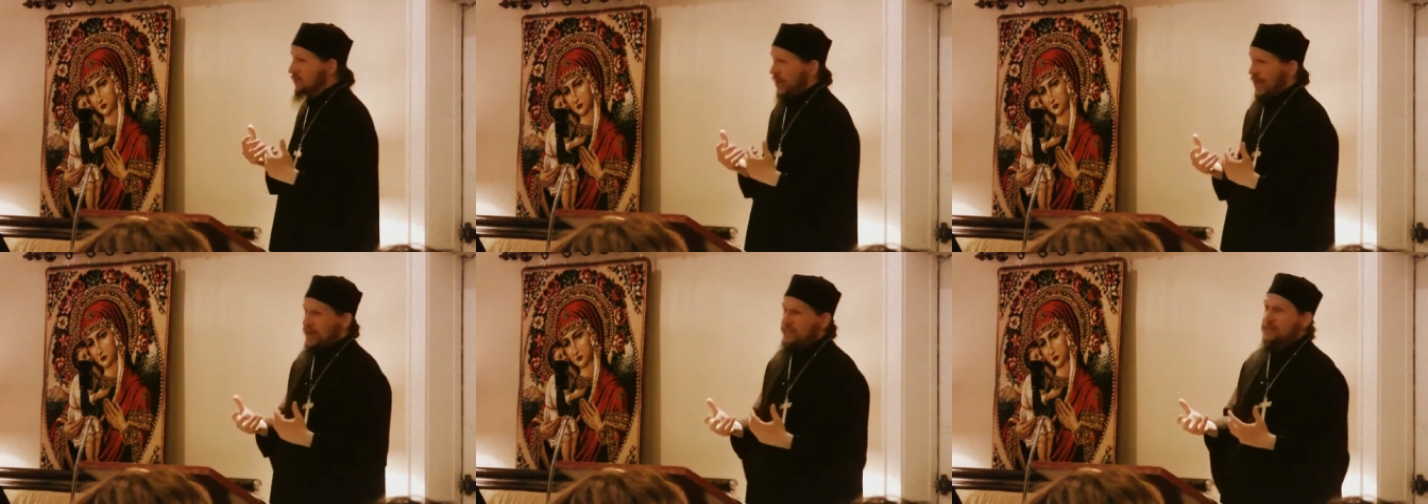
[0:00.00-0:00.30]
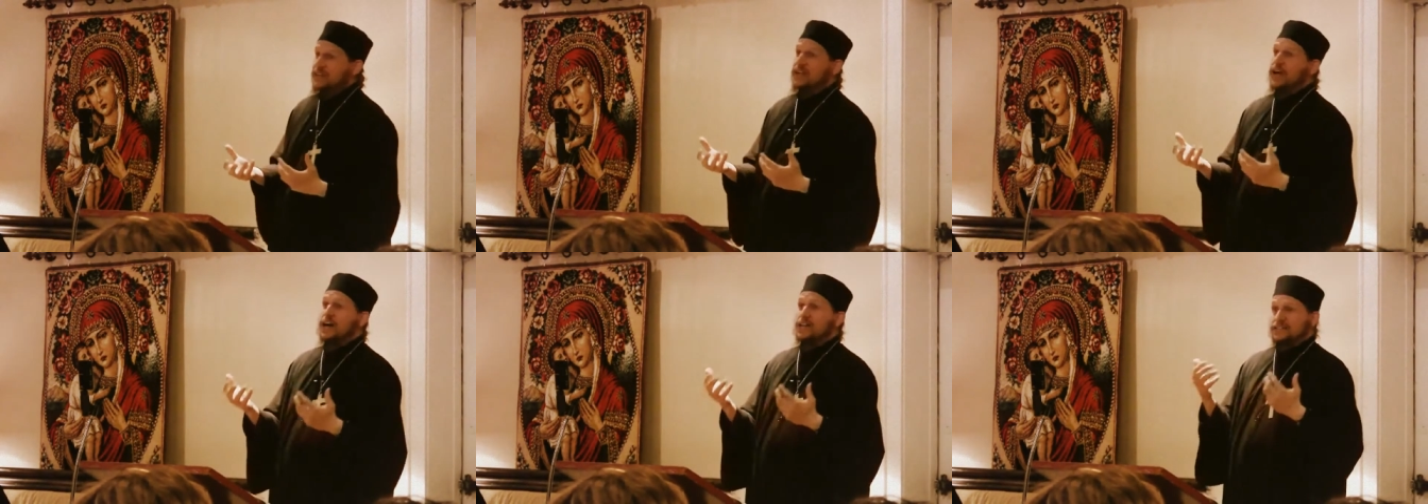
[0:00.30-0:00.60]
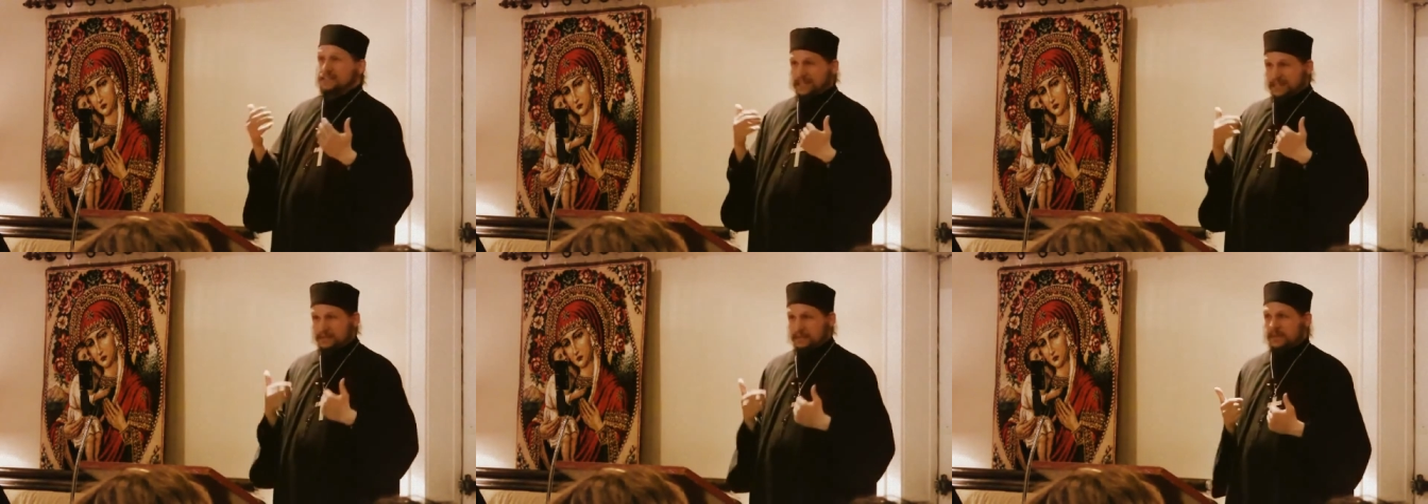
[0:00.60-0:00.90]
having
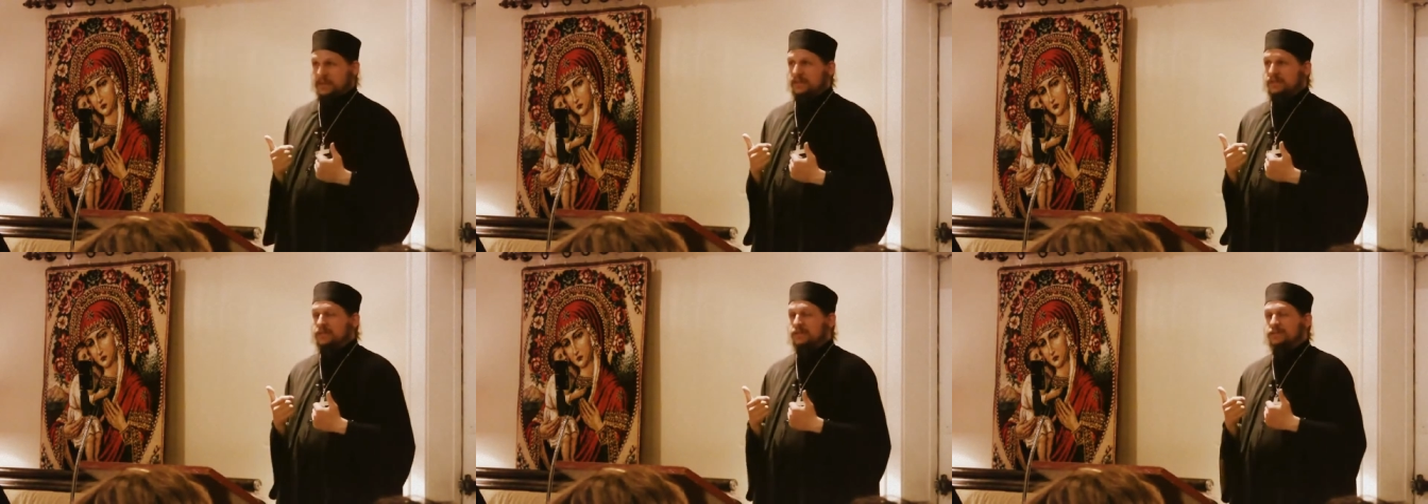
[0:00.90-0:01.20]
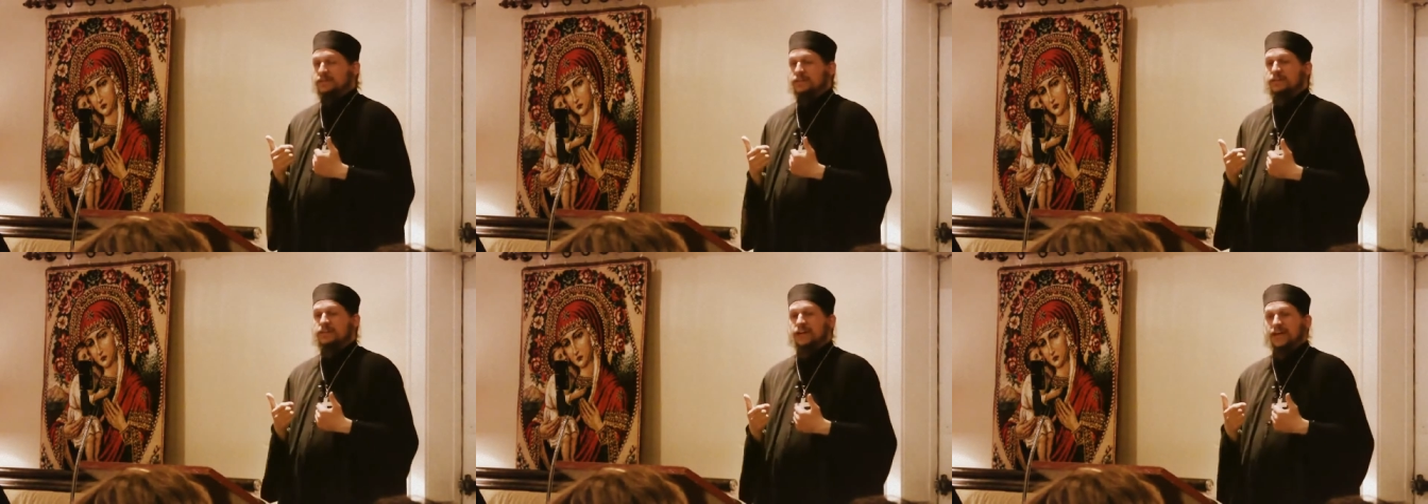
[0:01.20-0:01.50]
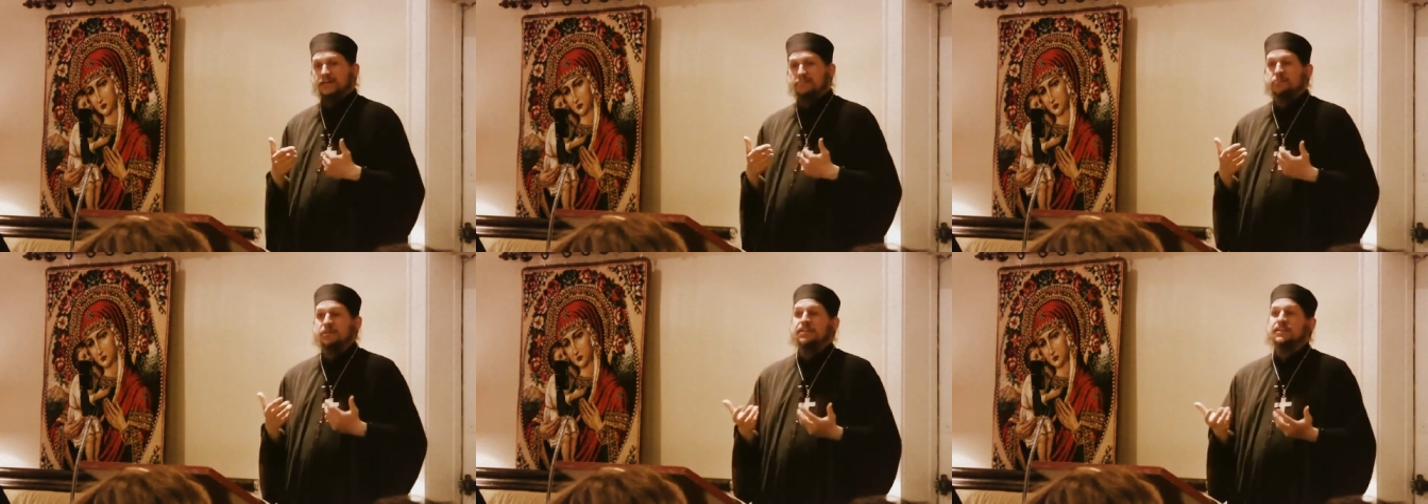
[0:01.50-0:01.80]
a demon
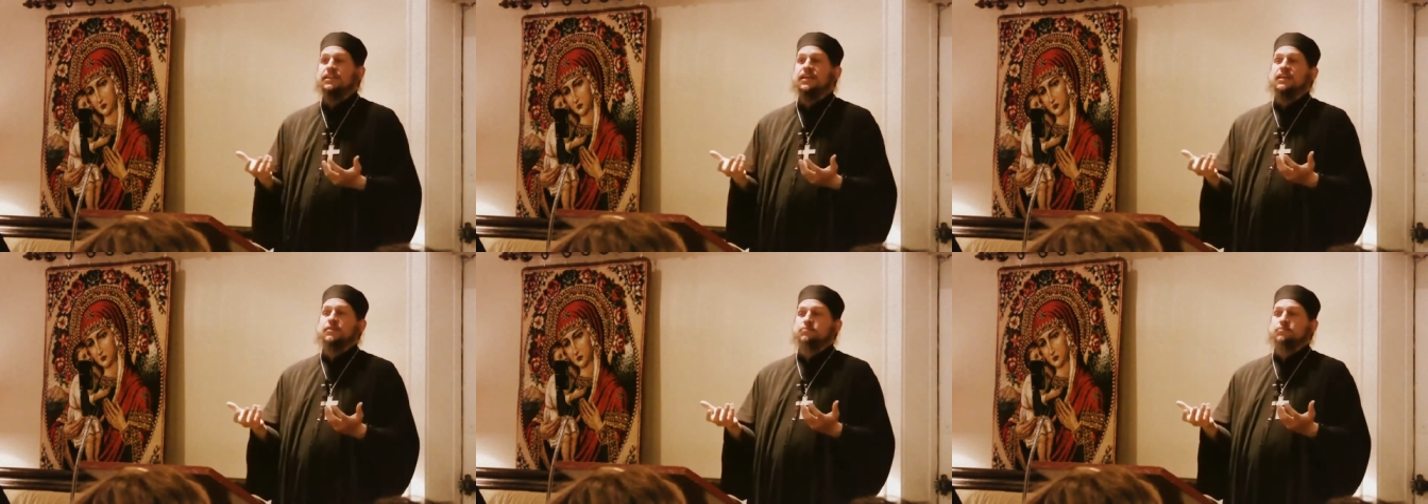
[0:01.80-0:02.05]
and being,